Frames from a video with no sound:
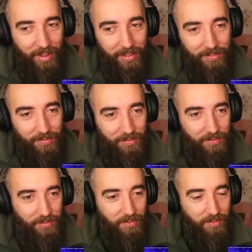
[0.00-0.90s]

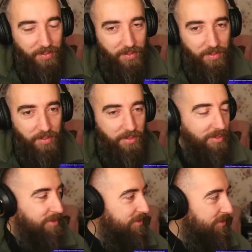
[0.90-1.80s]

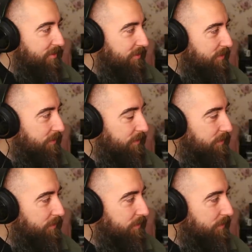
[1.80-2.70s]

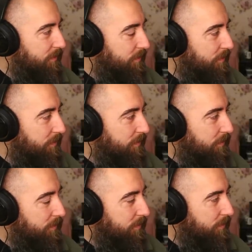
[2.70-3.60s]

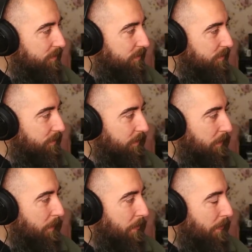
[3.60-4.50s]

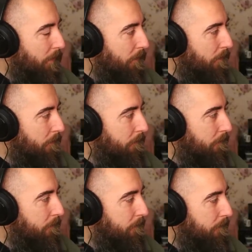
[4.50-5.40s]

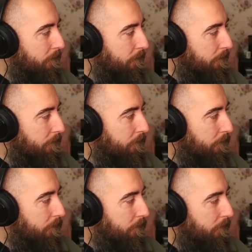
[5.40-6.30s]

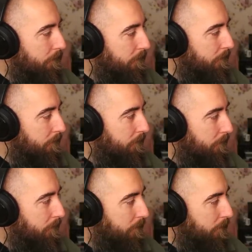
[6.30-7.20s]

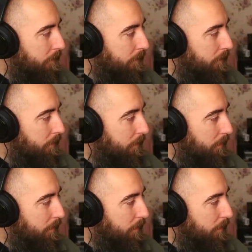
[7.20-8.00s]
(not speaking)